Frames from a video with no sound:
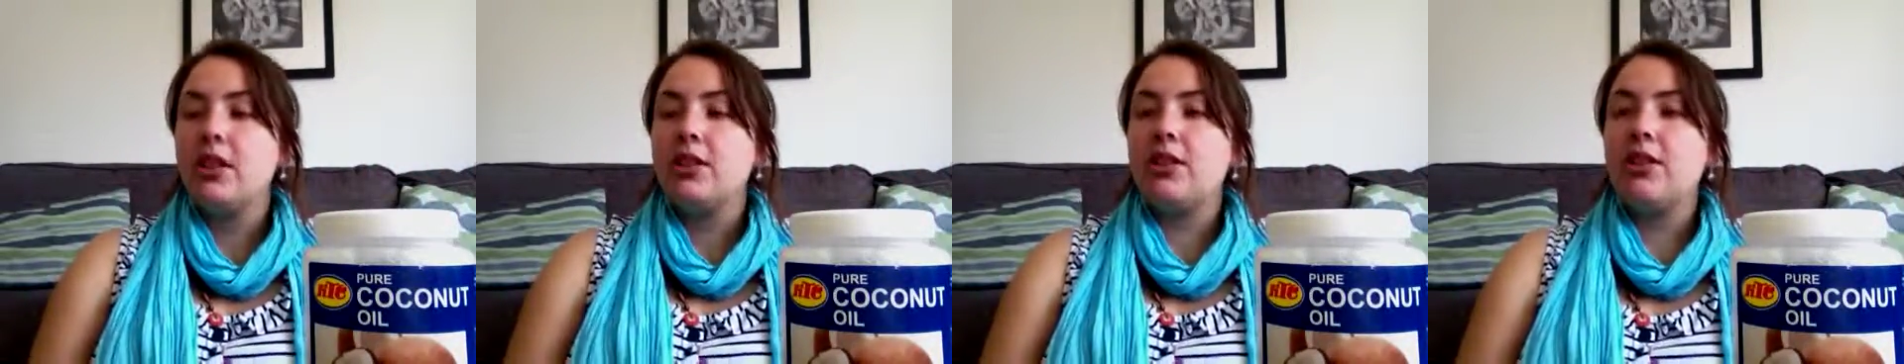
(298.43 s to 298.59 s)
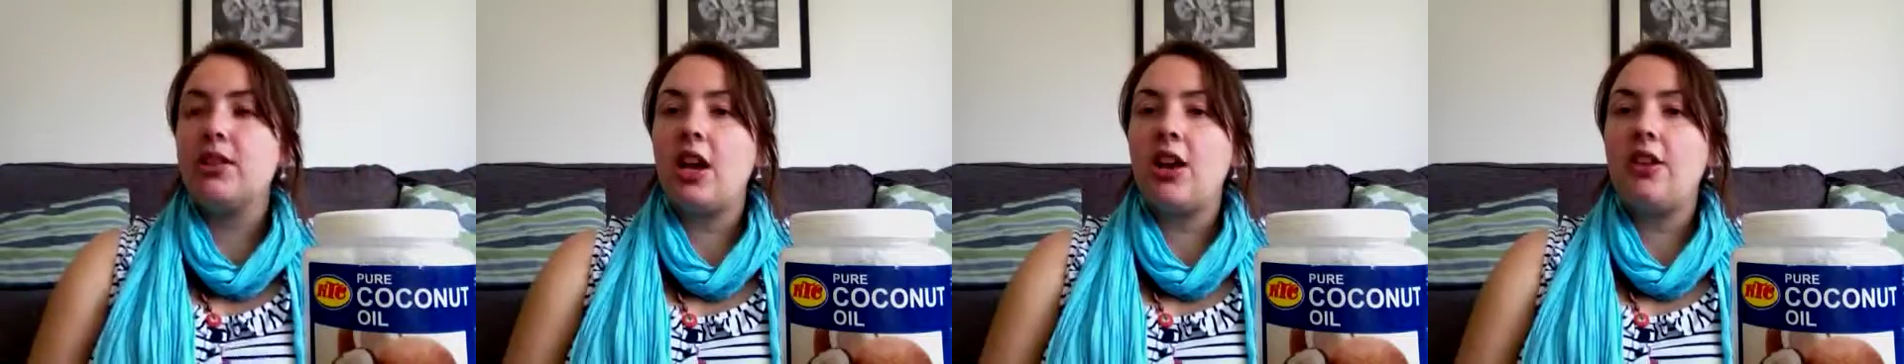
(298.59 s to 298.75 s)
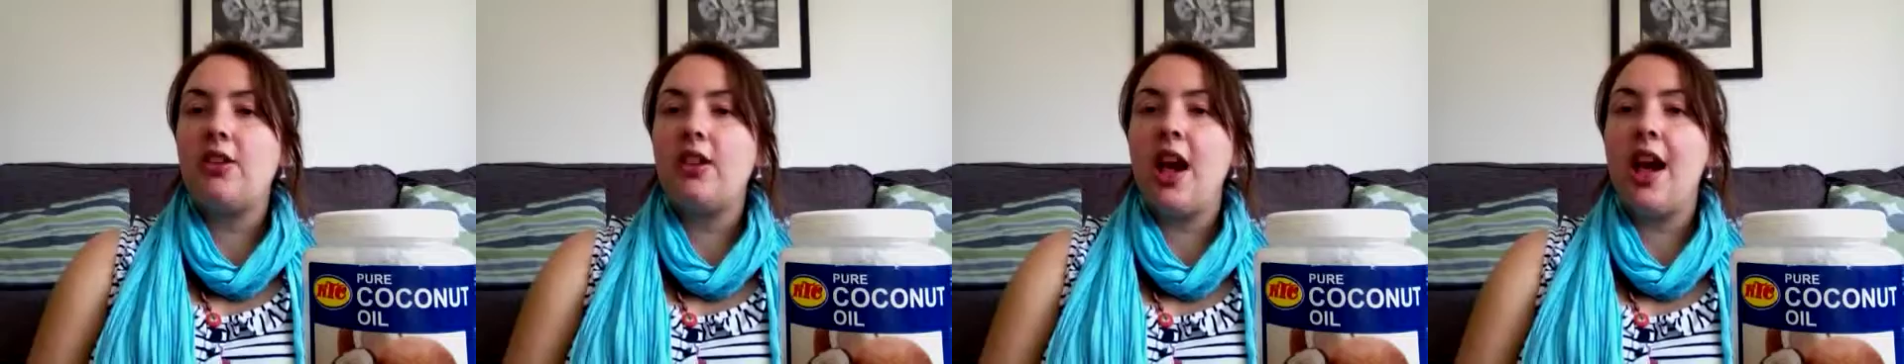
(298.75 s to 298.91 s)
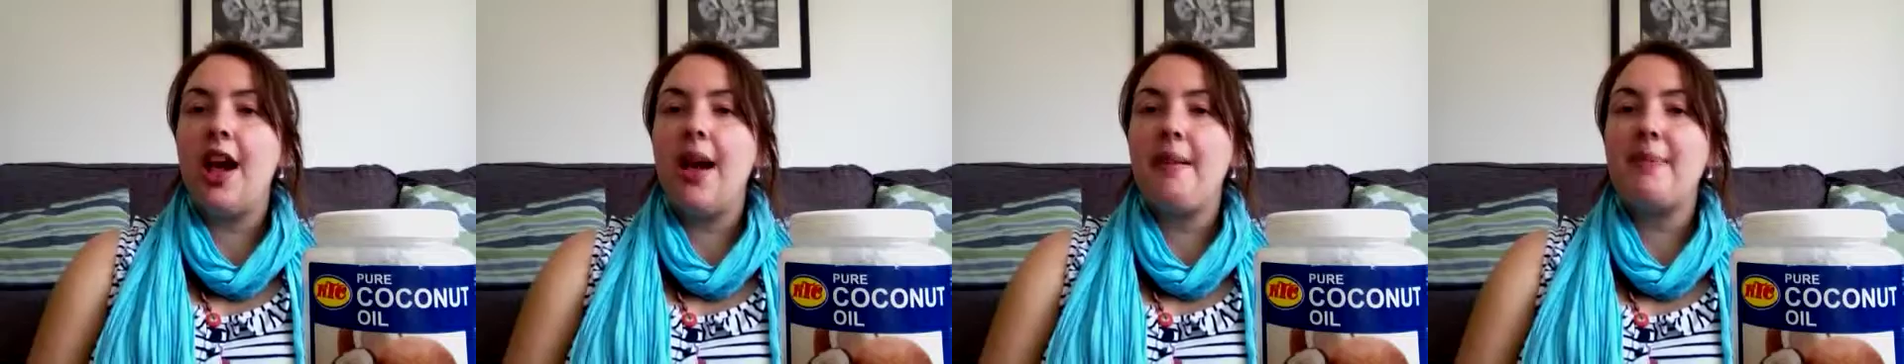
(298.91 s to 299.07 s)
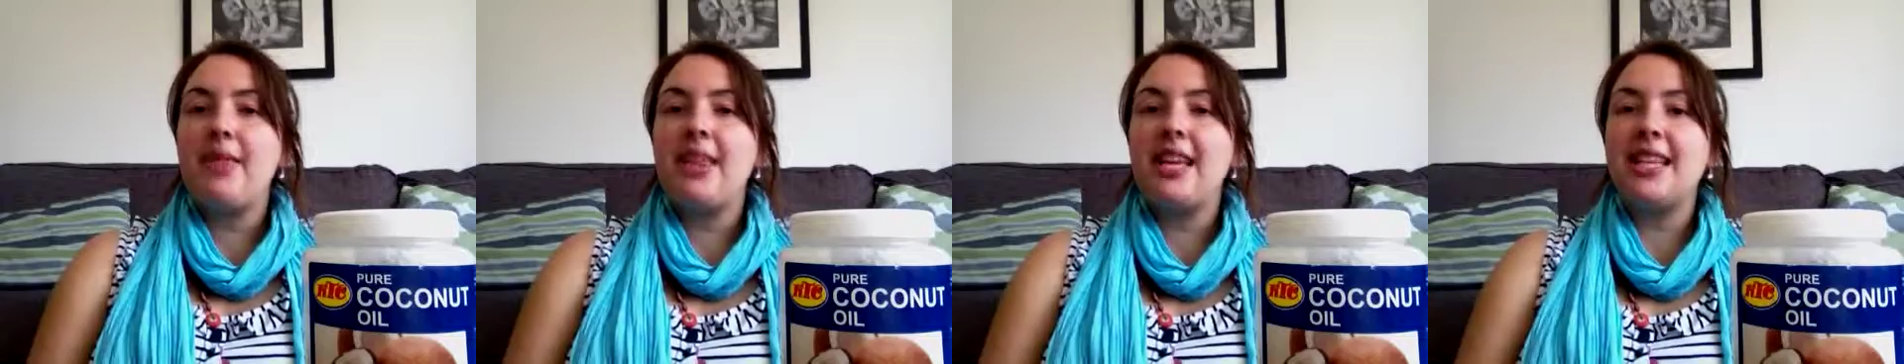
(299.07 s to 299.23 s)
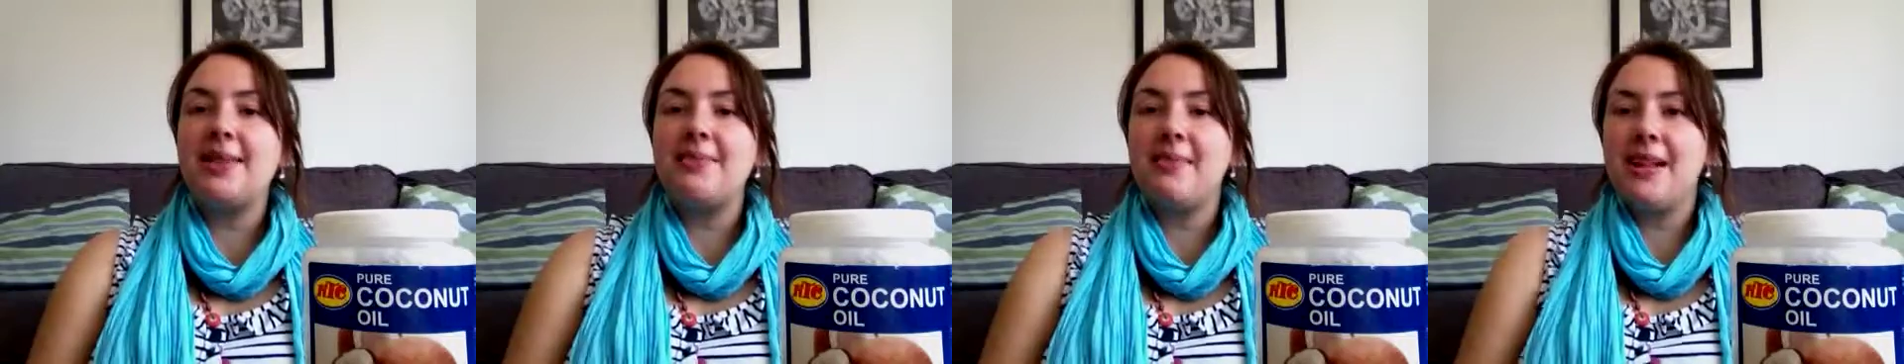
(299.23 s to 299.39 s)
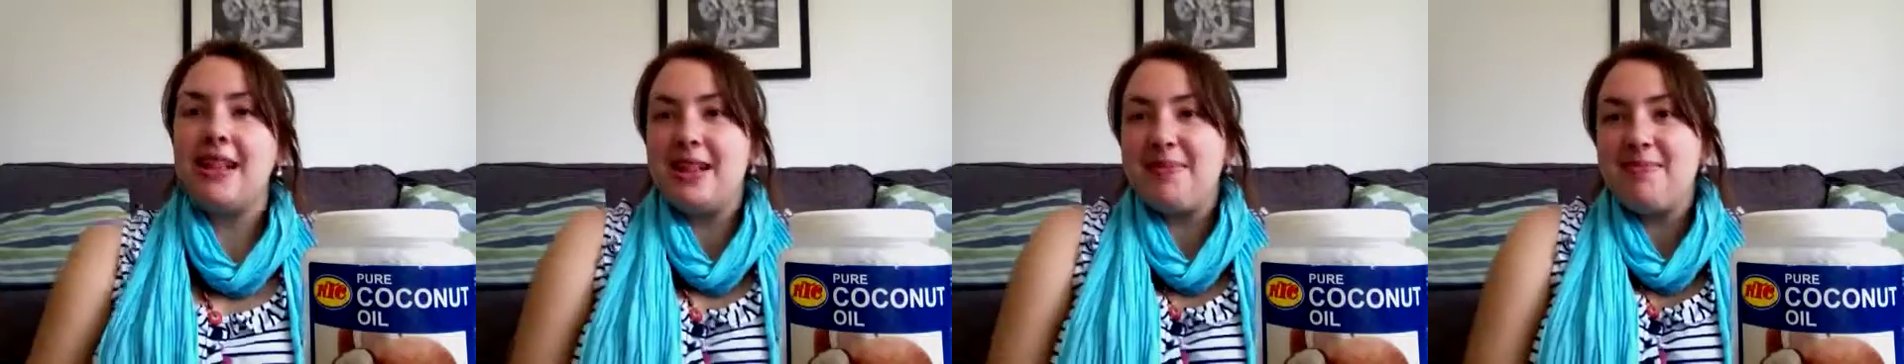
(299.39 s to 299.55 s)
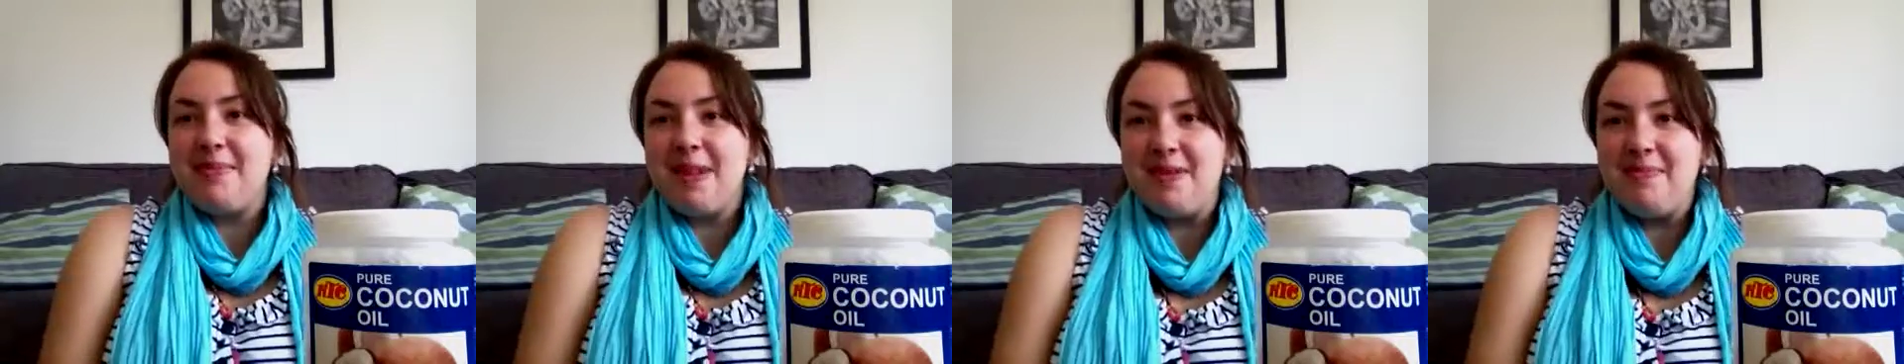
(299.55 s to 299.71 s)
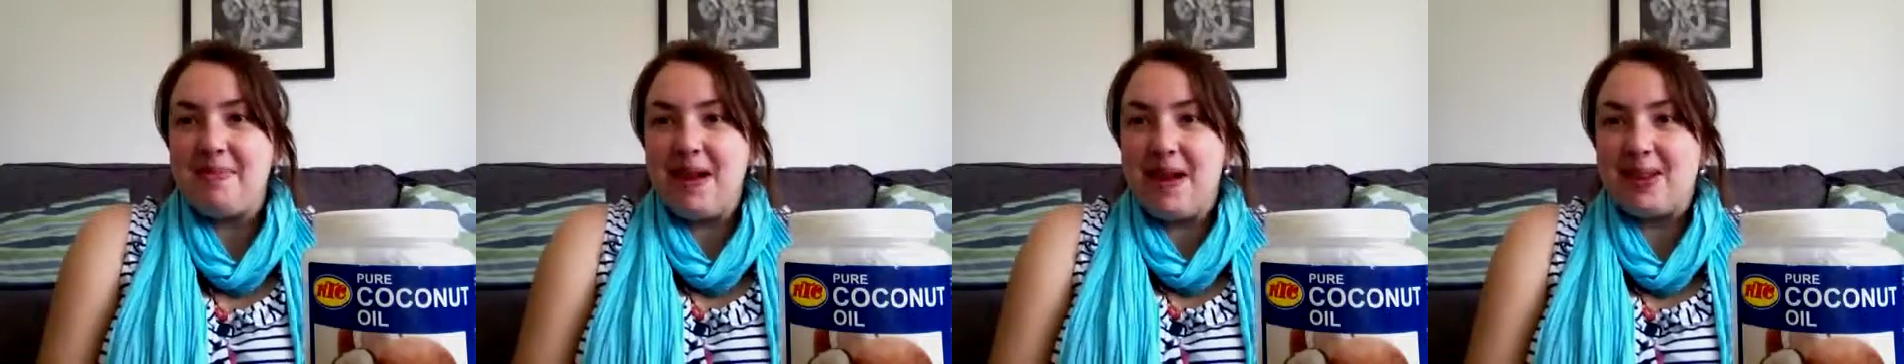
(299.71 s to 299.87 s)
So that's my little
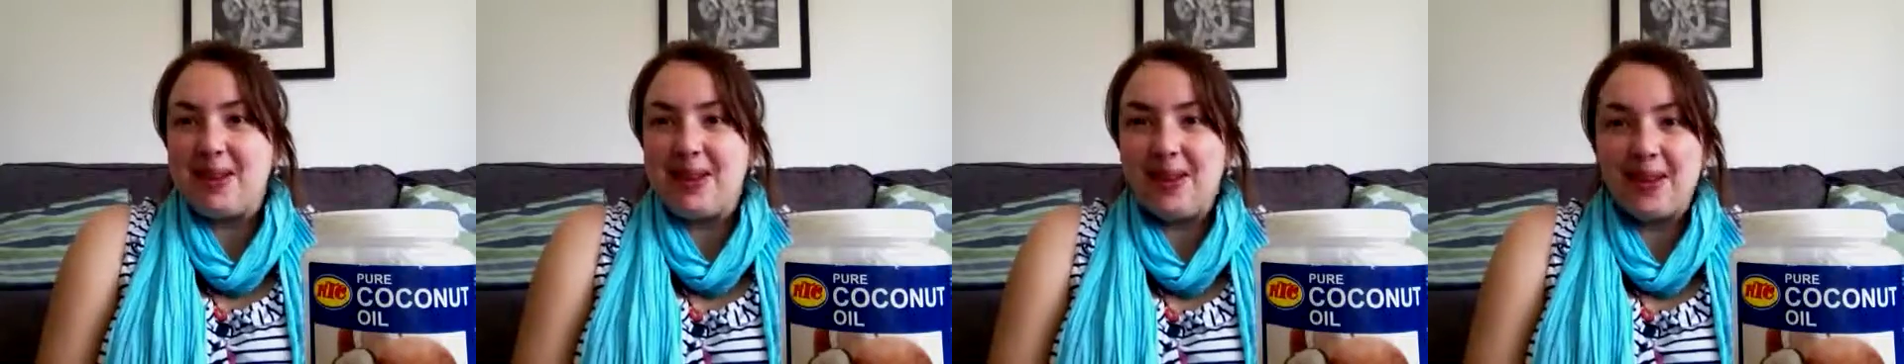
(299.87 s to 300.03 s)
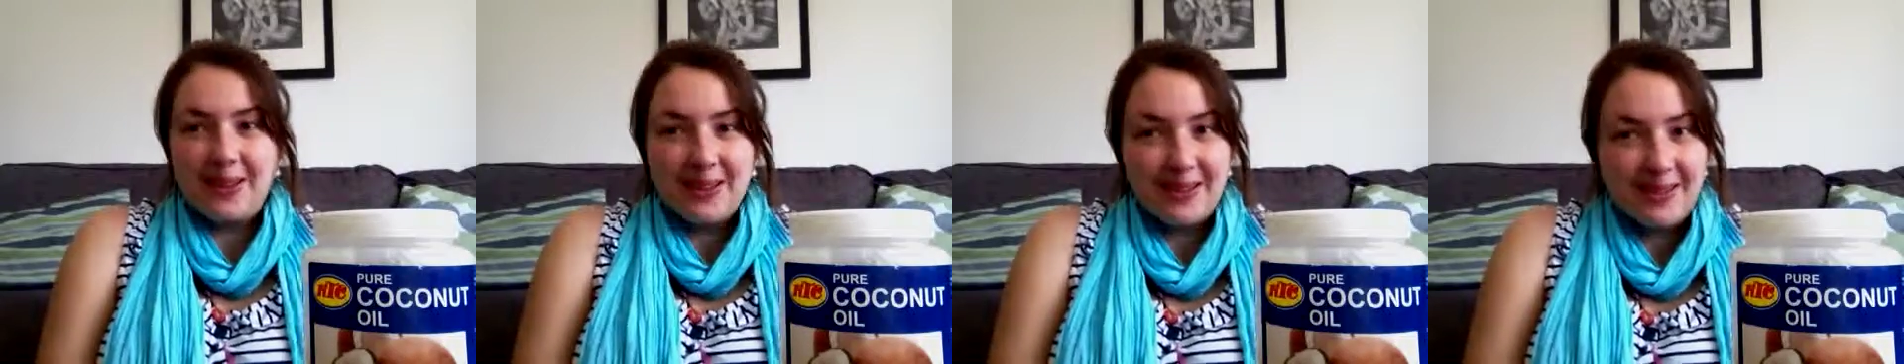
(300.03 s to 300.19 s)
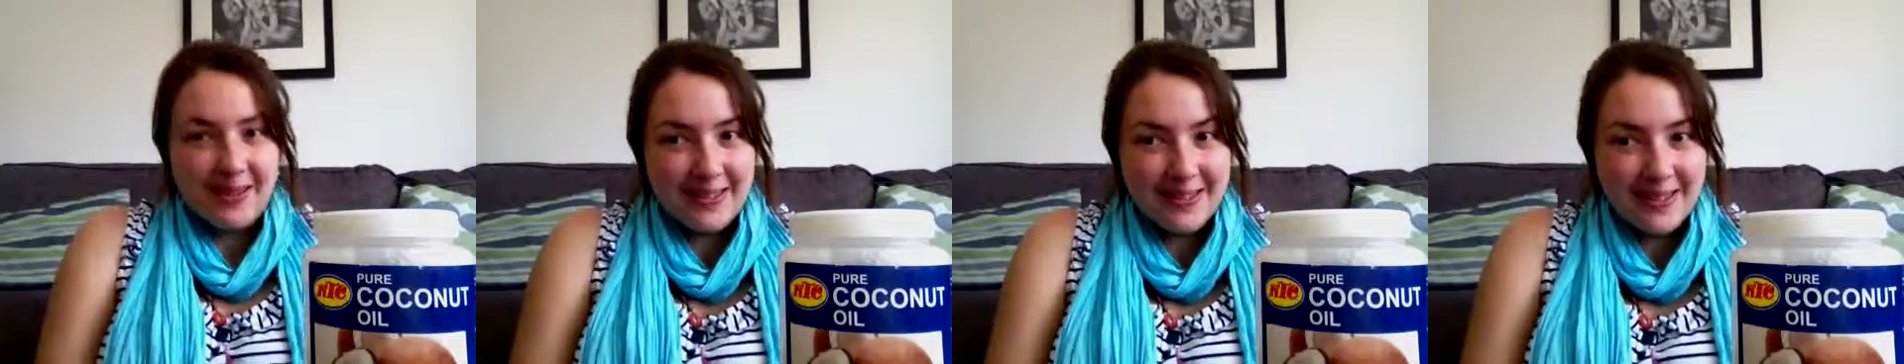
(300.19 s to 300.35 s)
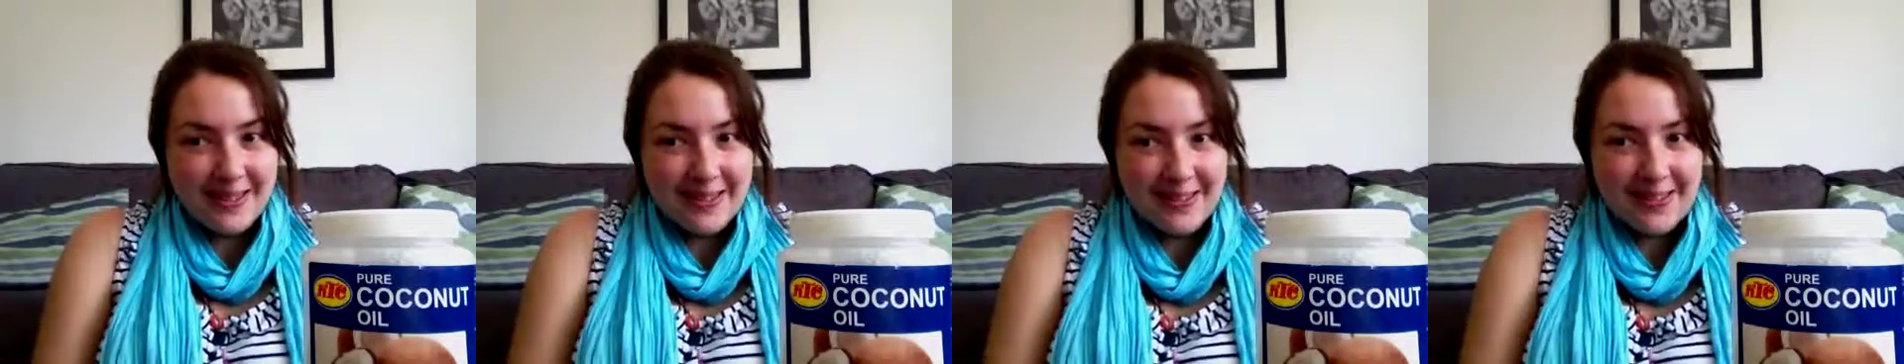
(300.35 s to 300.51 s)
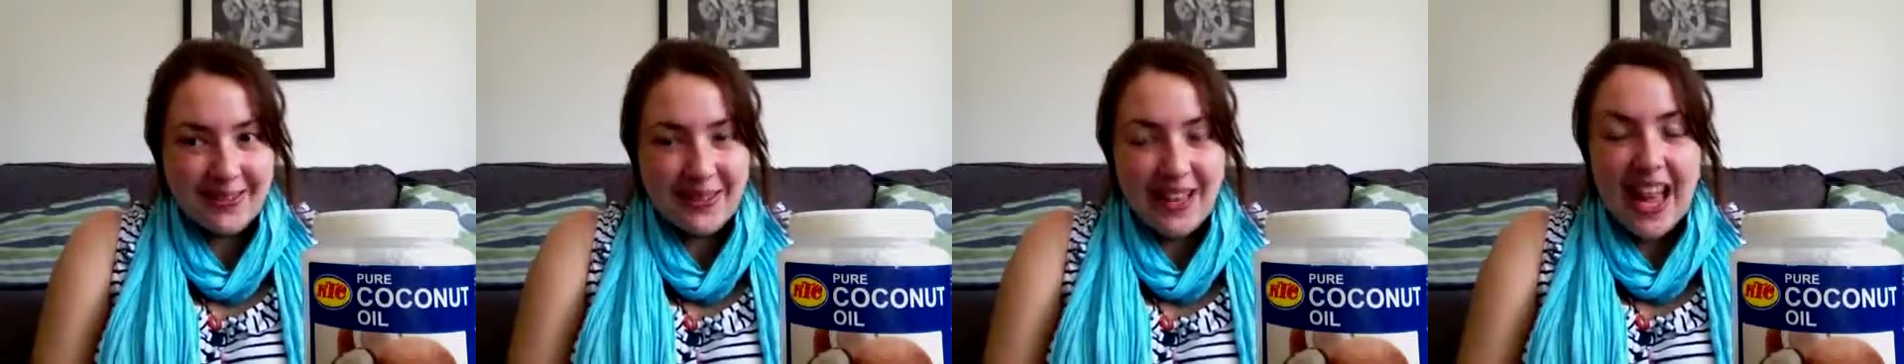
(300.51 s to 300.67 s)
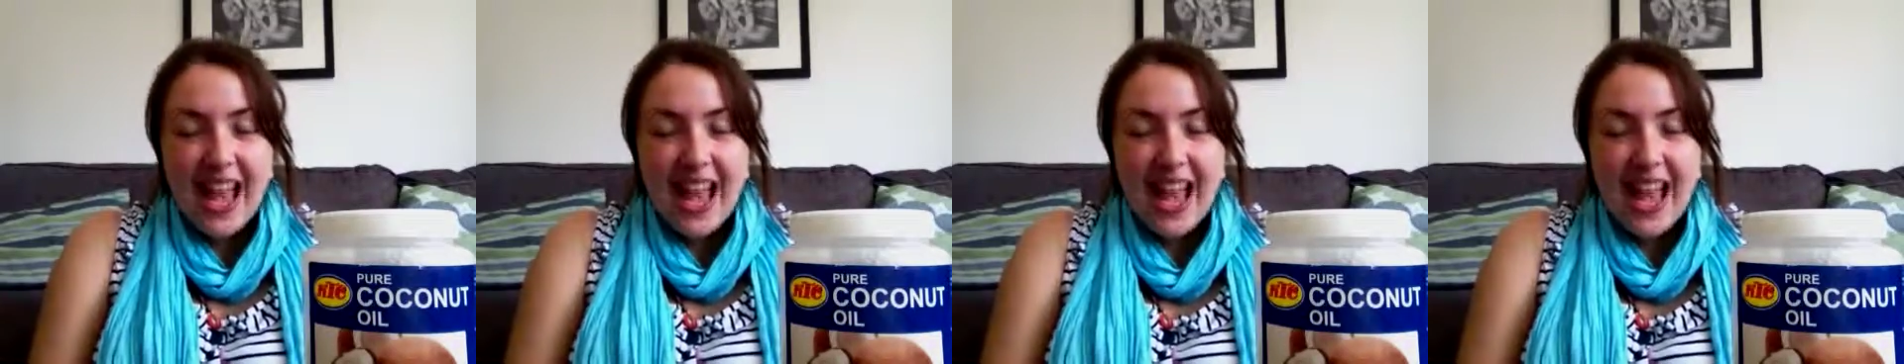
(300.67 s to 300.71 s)
bit about coconut oil.